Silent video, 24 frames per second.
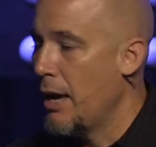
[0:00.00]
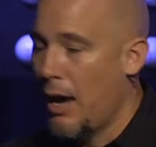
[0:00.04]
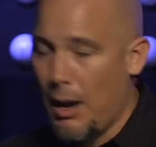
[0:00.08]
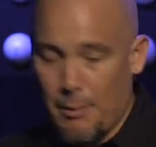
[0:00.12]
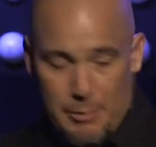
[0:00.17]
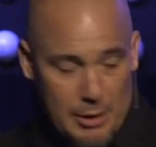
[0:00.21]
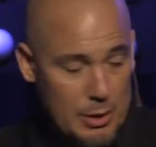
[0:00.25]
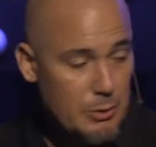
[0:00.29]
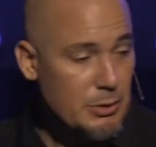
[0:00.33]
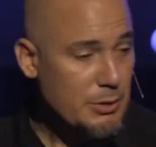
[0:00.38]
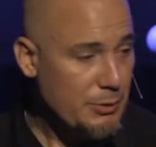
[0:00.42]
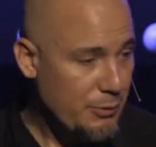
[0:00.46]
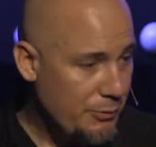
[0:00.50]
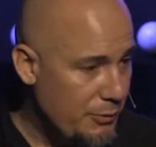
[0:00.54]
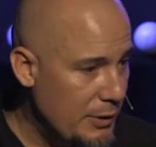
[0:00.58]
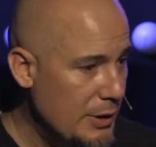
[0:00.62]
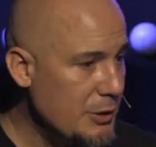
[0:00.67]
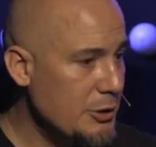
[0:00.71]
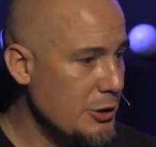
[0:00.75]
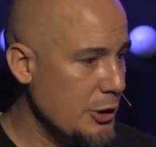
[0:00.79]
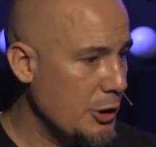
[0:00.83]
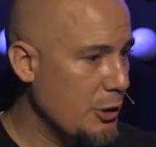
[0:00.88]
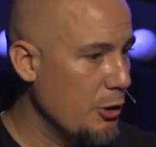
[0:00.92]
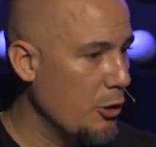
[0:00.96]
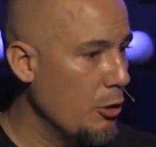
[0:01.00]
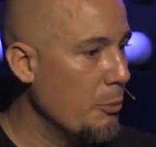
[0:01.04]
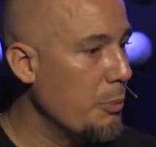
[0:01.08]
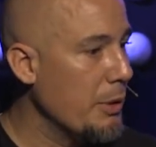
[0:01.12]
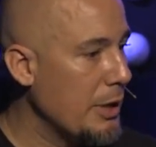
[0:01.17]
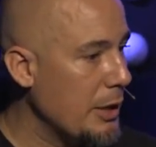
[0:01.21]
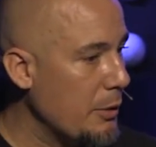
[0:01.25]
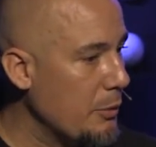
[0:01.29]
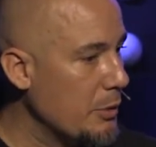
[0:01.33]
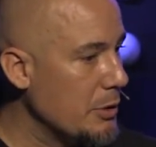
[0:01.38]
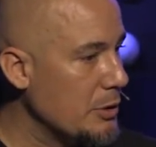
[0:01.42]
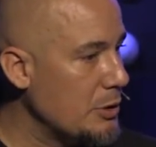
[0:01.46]
I mean, it was physical,
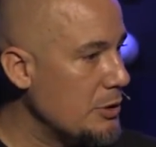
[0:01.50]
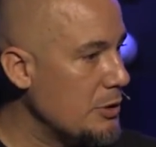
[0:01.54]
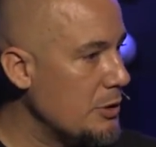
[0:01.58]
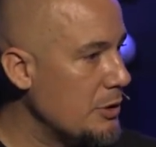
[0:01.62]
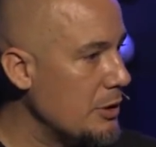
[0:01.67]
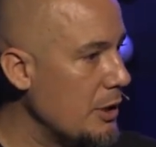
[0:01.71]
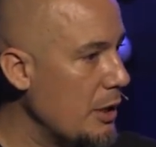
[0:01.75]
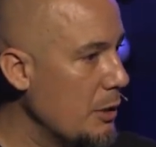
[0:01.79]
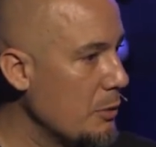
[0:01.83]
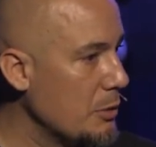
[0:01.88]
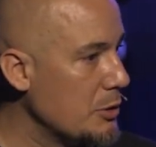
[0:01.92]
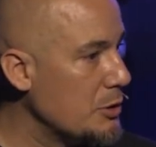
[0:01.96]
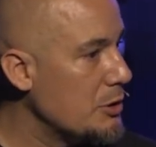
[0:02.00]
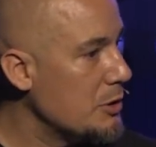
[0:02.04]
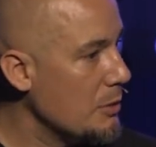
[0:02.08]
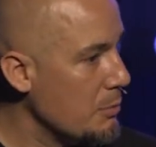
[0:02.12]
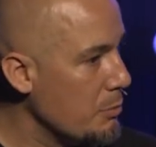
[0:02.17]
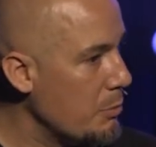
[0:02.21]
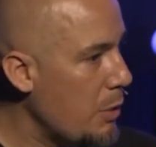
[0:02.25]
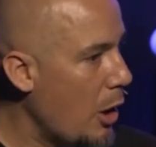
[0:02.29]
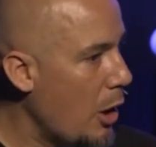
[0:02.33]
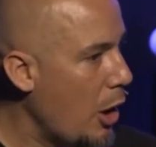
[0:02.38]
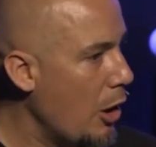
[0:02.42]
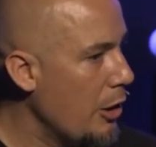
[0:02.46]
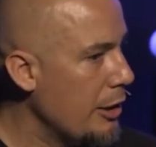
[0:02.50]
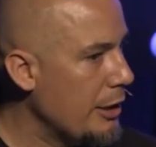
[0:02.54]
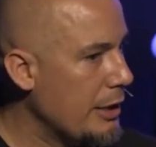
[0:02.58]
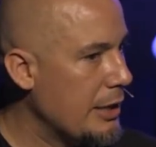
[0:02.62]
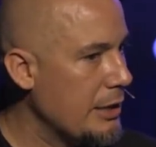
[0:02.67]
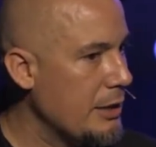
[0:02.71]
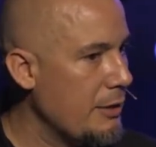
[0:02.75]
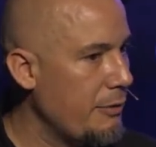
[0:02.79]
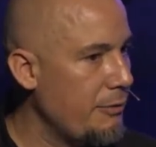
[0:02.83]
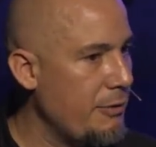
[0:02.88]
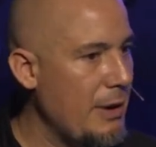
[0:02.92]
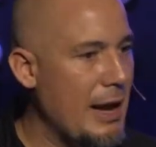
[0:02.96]
but it was, it was symbolic
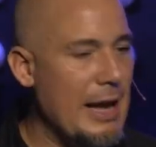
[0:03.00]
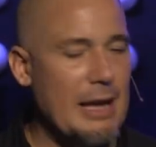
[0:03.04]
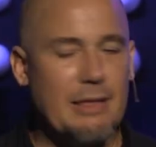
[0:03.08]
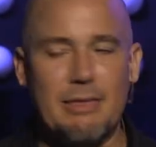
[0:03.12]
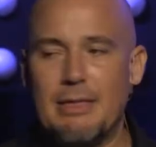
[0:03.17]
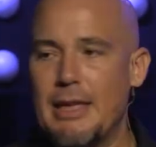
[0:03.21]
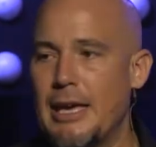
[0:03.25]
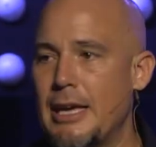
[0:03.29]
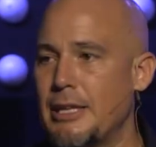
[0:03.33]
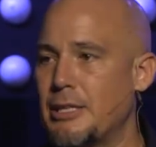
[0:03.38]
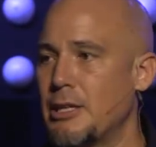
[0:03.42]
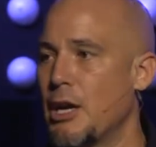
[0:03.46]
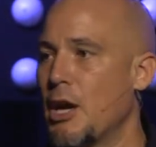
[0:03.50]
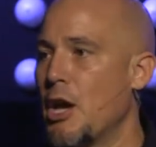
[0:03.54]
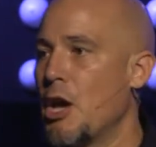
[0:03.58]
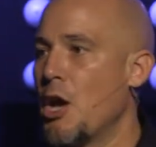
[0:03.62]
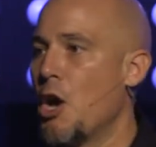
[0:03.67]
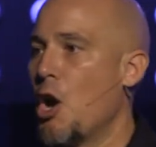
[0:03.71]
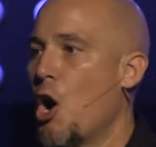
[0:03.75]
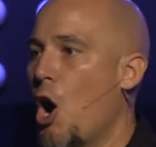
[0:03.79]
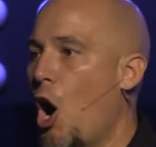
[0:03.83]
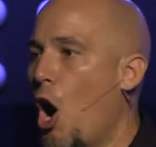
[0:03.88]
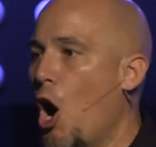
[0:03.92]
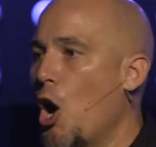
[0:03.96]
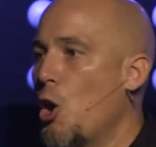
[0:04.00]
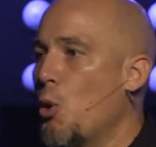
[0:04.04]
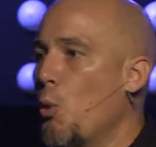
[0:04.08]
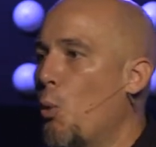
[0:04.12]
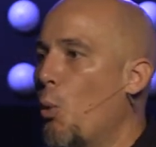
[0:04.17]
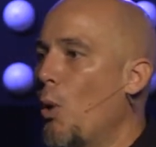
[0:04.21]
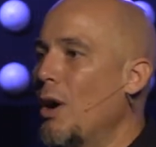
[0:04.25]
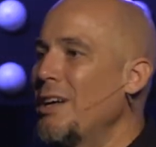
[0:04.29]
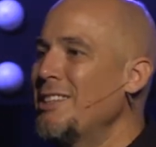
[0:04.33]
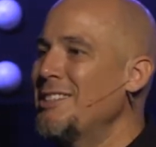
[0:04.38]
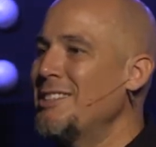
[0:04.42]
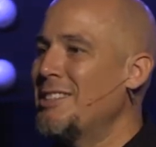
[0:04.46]
in the fact that on
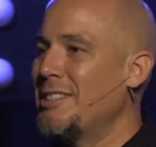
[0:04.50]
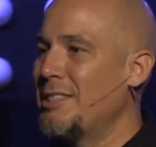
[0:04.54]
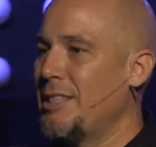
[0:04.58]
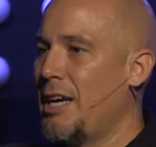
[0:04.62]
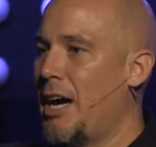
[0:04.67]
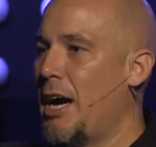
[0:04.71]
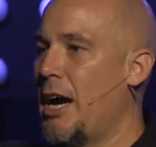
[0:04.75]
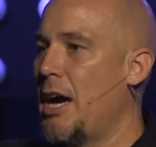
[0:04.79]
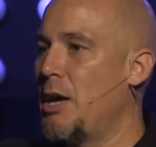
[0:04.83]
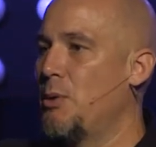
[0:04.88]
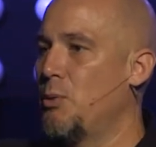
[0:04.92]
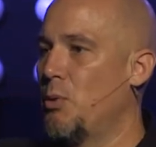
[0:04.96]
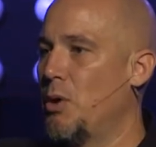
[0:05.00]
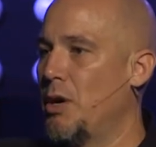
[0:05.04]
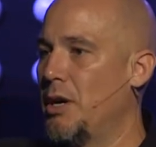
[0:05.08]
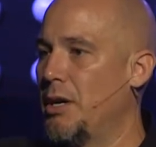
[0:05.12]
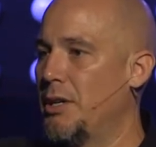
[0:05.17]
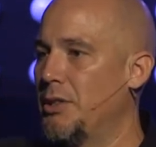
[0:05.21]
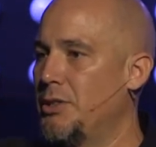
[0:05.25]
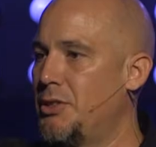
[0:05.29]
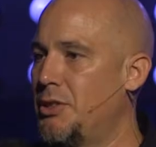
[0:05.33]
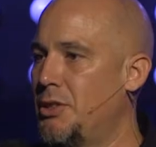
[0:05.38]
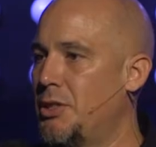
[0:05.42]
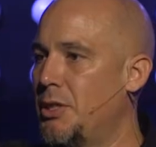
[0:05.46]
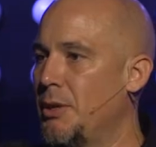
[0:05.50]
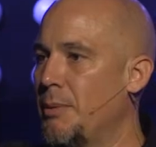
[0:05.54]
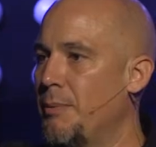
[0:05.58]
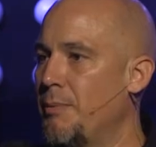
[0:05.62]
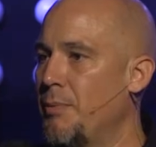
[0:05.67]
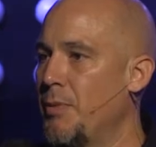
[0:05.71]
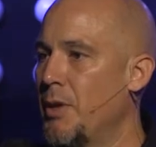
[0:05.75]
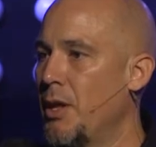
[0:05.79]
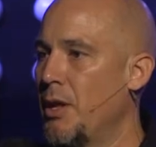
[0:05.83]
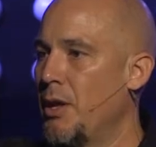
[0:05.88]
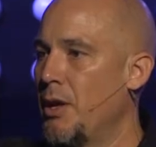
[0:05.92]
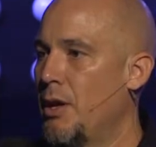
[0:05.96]
one side was
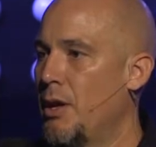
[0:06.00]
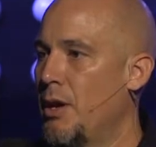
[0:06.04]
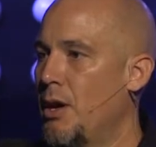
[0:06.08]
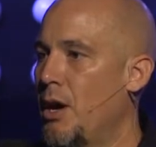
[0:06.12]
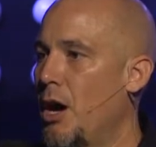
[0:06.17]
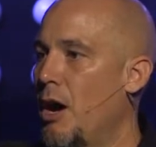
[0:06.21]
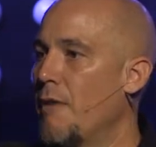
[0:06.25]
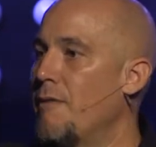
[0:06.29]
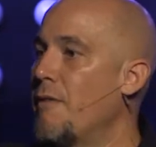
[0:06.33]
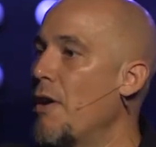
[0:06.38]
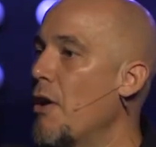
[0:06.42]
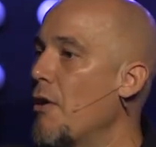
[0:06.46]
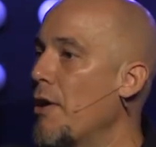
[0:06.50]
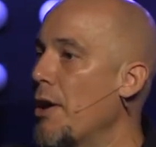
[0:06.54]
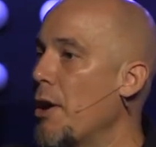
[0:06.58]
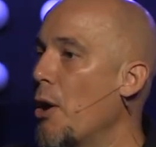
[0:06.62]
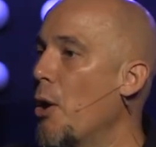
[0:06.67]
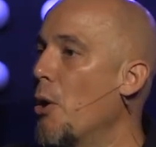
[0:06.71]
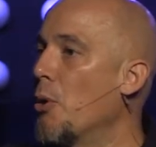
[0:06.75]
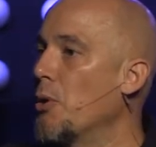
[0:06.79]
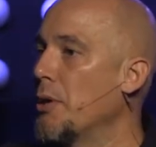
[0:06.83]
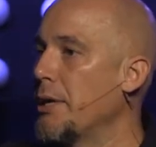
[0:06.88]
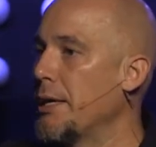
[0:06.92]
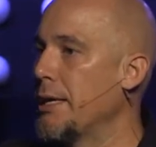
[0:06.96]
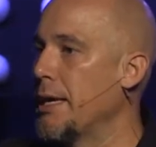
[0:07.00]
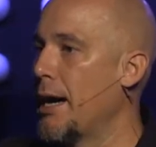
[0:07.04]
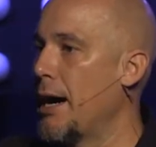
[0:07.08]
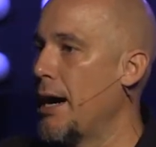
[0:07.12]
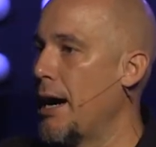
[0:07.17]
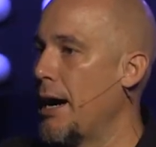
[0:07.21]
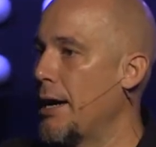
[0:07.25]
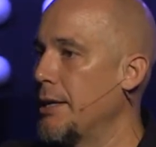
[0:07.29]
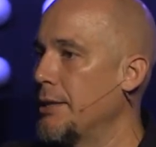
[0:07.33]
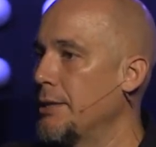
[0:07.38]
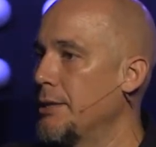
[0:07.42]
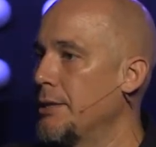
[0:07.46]
a very holy
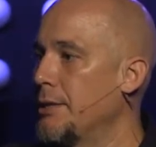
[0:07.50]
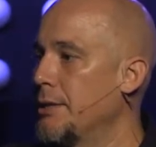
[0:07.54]
God.